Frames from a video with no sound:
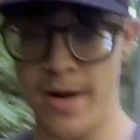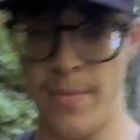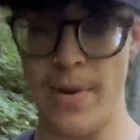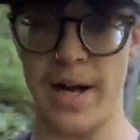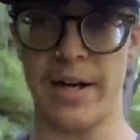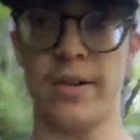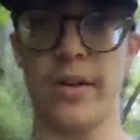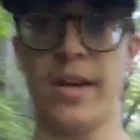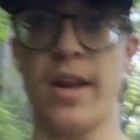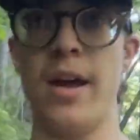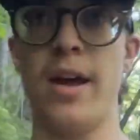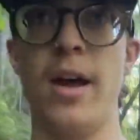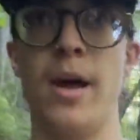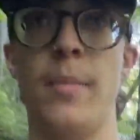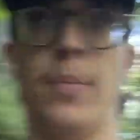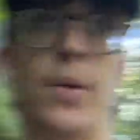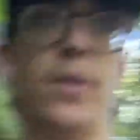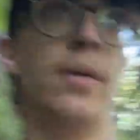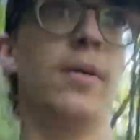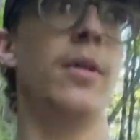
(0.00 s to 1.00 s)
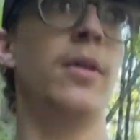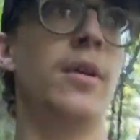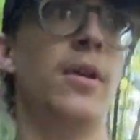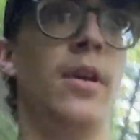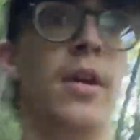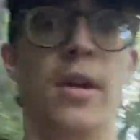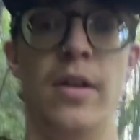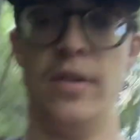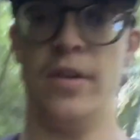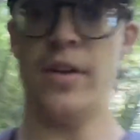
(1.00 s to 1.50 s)
back to camp
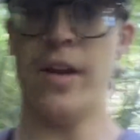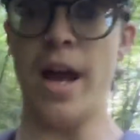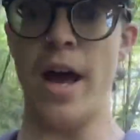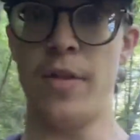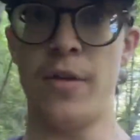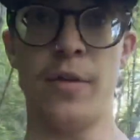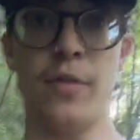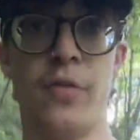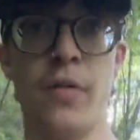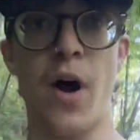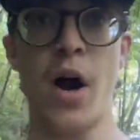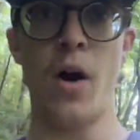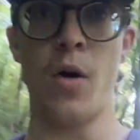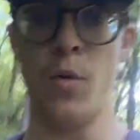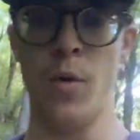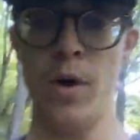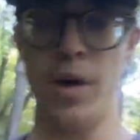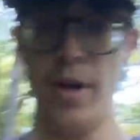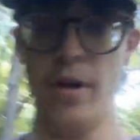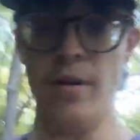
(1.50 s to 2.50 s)
to gather firewood